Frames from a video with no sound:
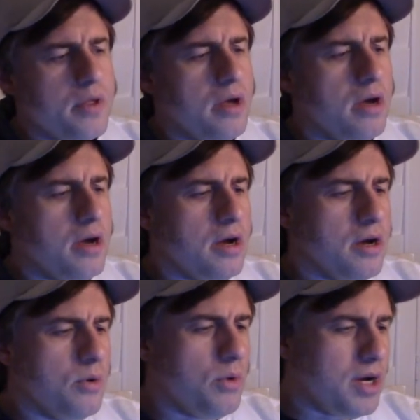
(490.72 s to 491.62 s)

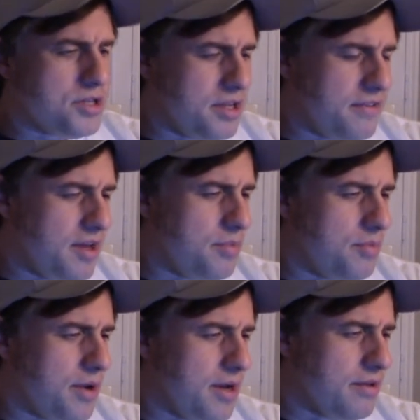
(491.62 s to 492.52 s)
Uh, Washington Tampa
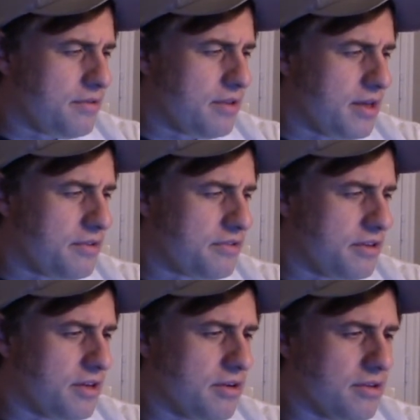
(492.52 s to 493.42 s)
Bay is the last
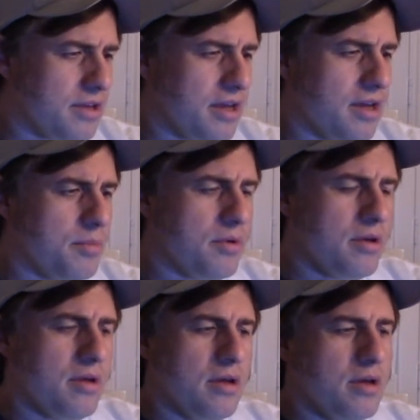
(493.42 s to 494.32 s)
Sunday early game.
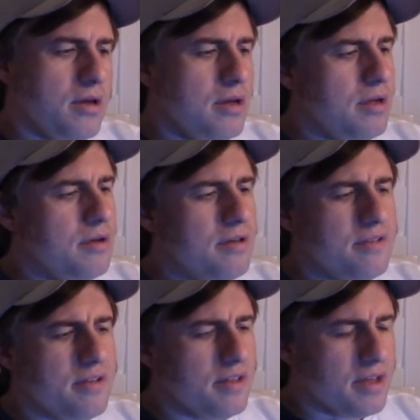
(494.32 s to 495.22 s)
You know, here's
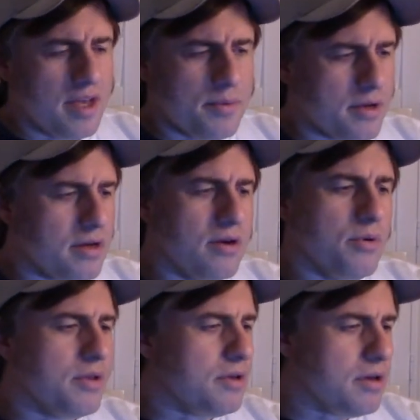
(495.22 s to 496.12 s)
another game that could
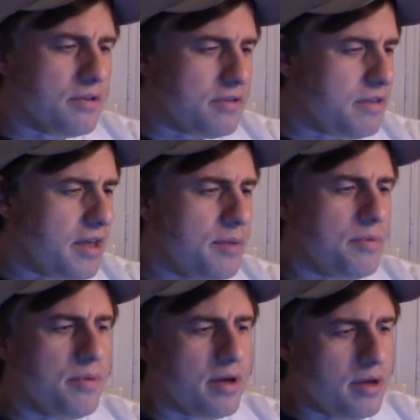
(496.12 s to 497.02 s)
go either. You could see
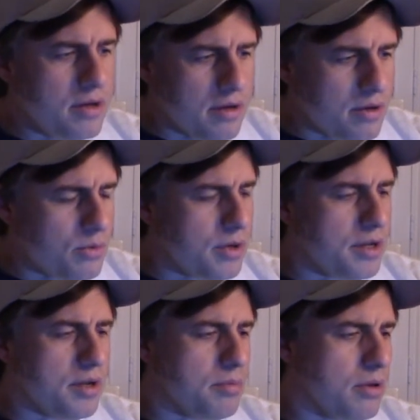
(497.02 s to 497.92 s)
Tampa Bay uh,
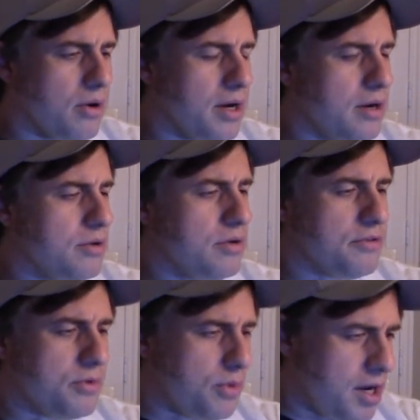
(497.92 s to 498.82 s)
winning in a blowout. You could
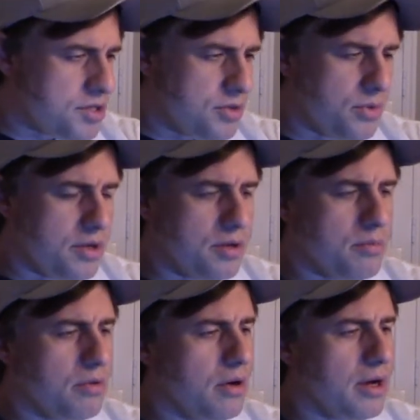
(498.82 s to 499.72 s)
see Washington winning in a
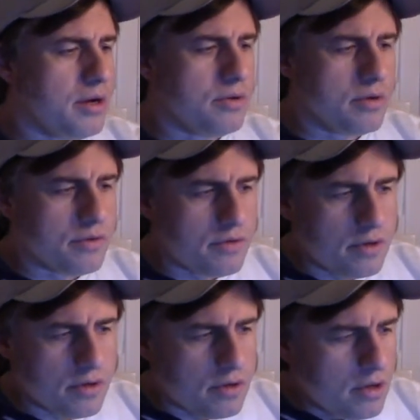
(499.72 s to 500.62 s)
blowout. You could
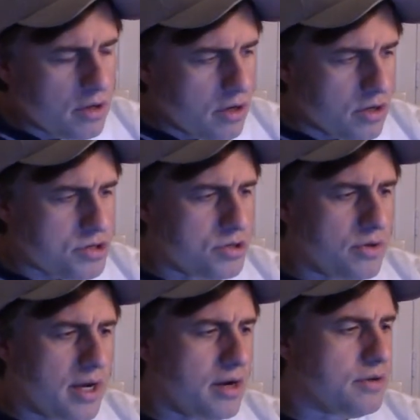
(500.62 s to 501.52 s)
see a, a
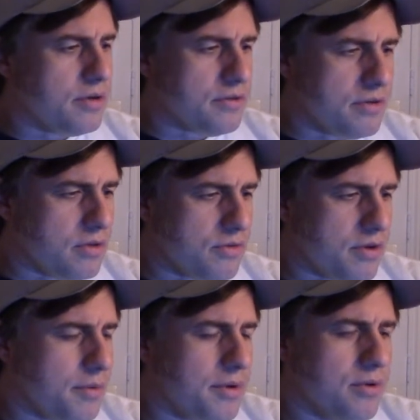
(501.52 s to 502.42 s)
shootout. You could see a low
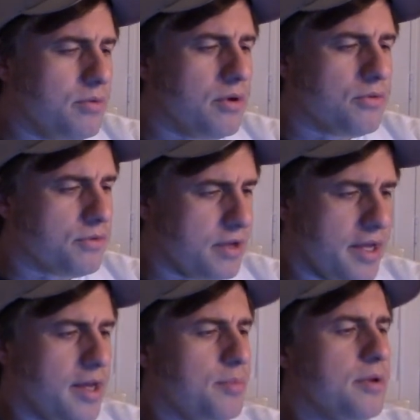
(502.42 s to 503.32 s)
score. I mean, who knows what's
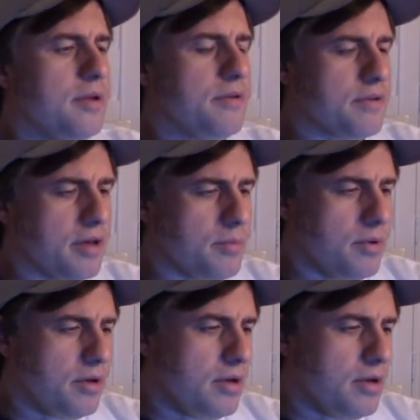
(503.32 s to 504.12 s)
going to happen in this game?